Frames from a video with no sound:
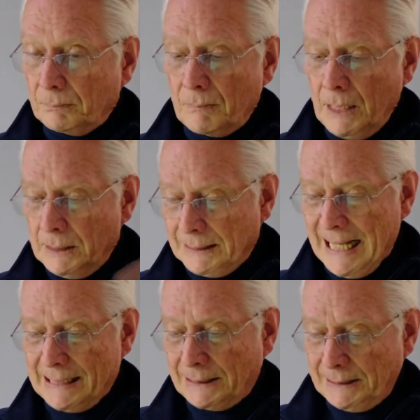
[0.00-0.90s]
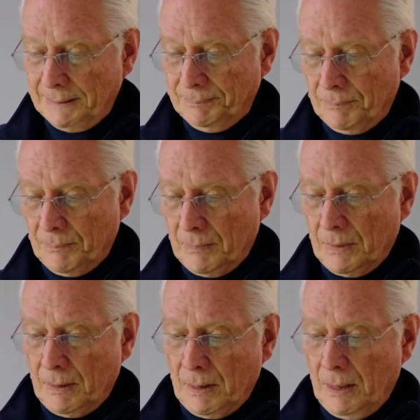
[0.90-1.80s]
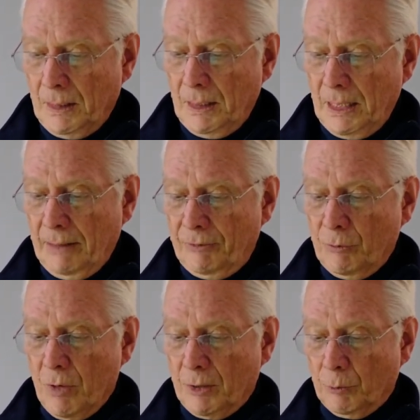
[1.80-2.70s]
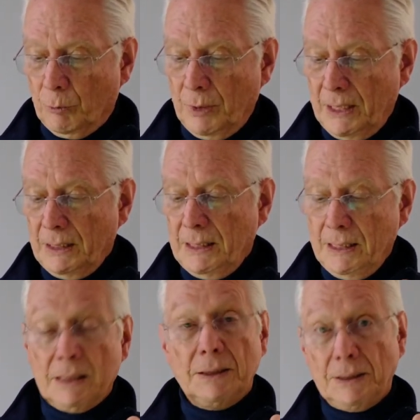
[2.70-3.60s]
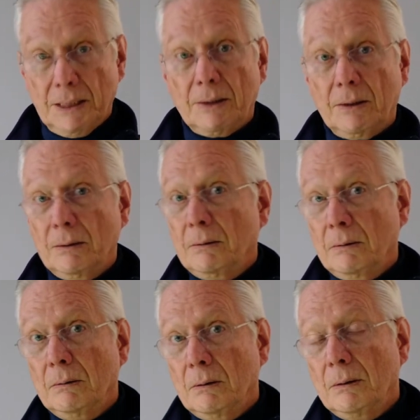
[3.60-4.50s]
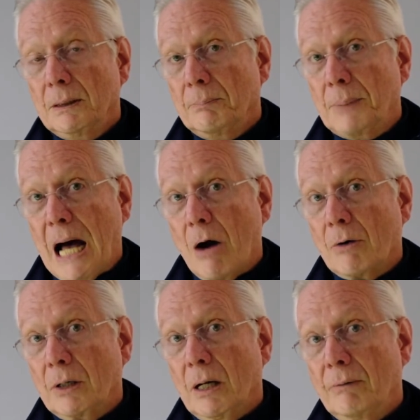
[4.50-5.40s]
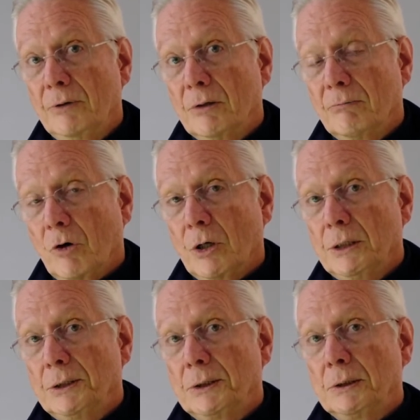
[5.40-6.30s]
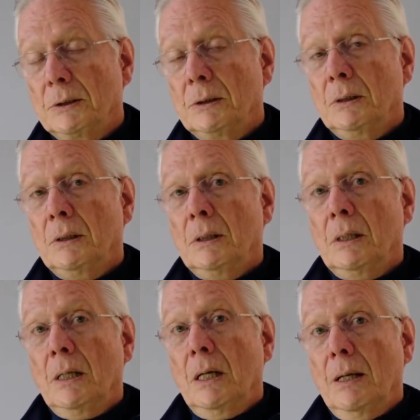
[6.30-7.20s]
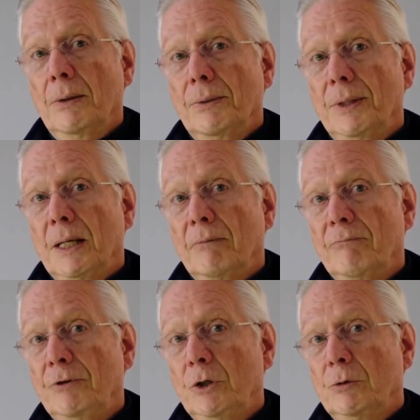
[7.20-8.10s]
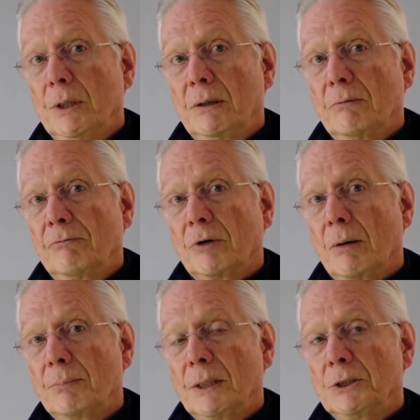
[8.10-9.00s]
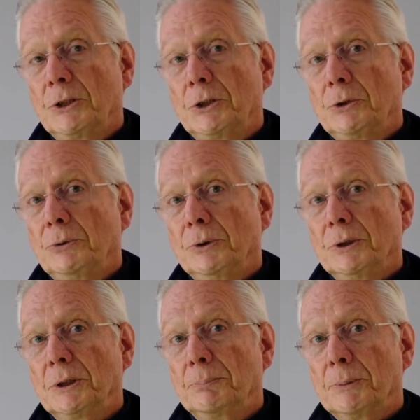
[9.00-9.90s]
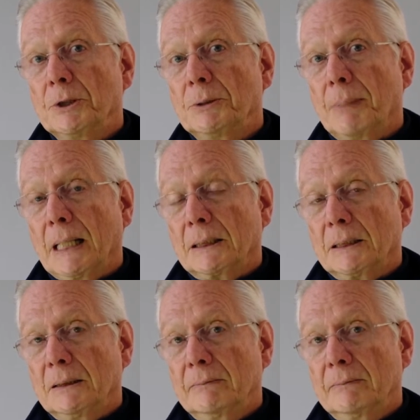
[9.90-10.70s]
And lastly, if you want to really consider the power of your voice, then view it from the student's perspective.